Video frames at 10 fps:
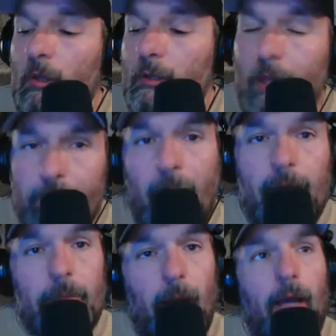keep that
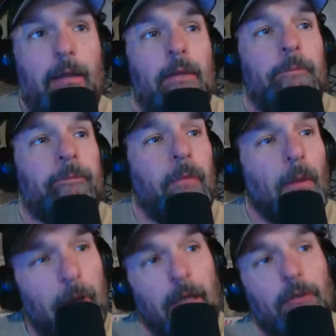in mind.
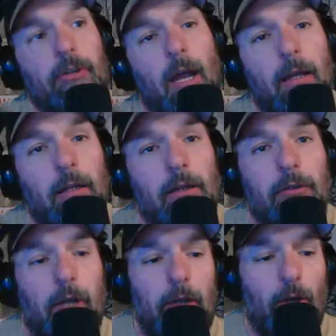I'm going to get you out of here
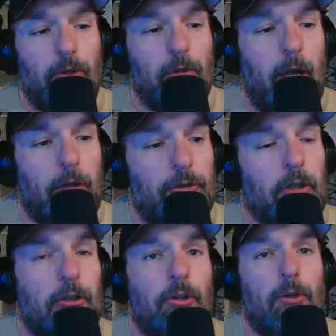because I know you got
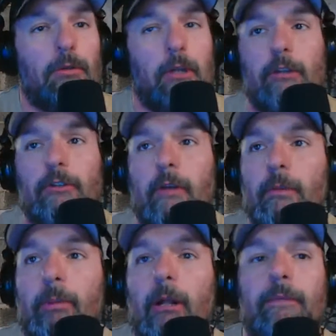shit to do. Thanks,
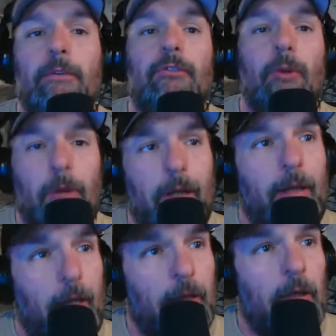everybody, for
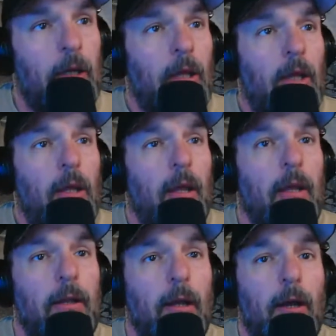joining in.
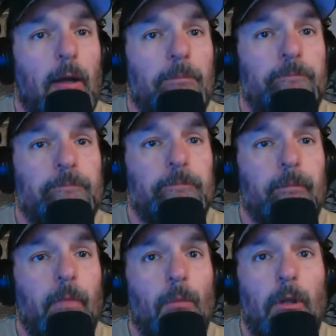And
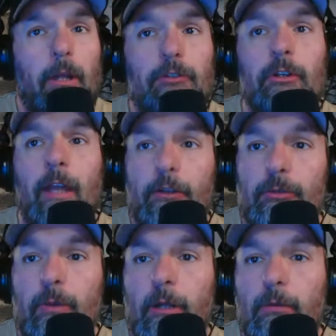we'll you next
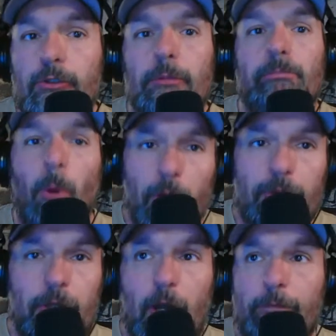week with some more
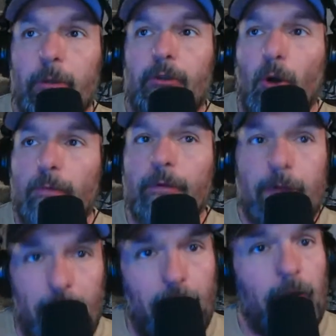stuff. But don't
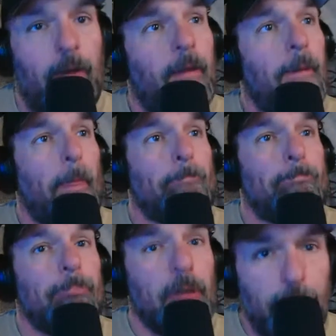forget,
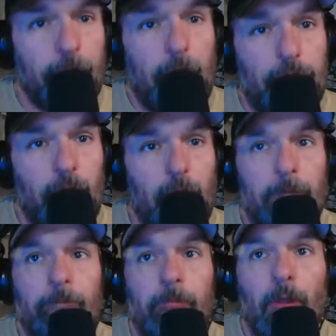Live Rishi,
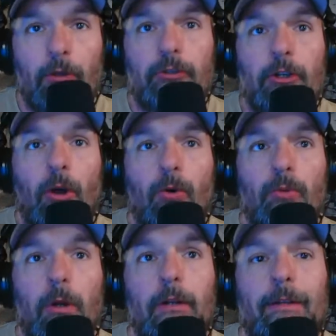use a code
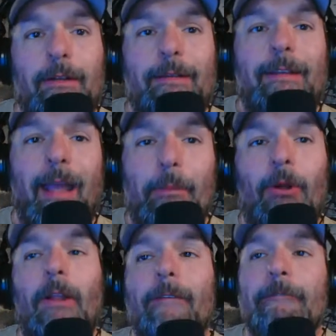word
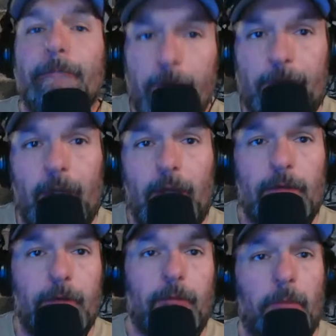table
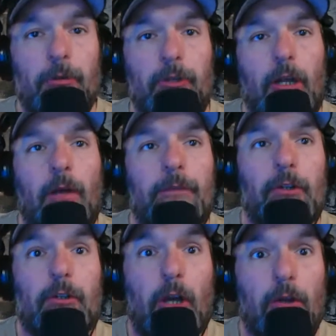50% off your
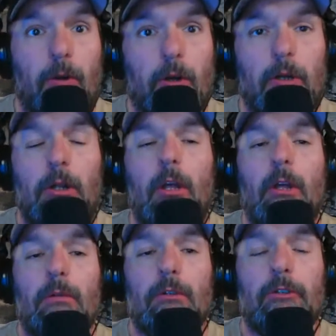entire order,
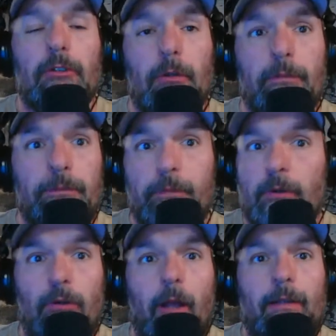which is a
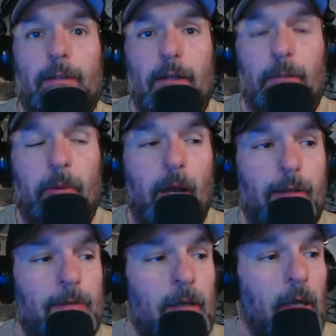crazy good price.